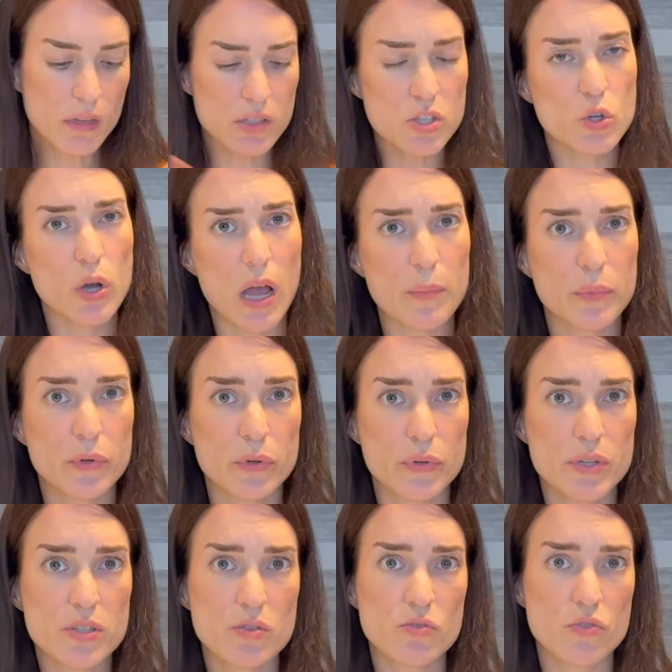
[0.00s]
So I'm
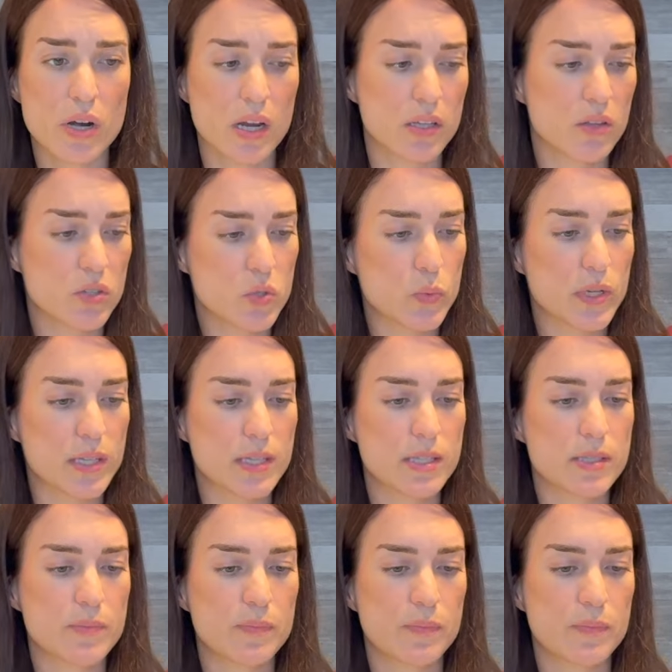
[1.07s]
curious to try those ones.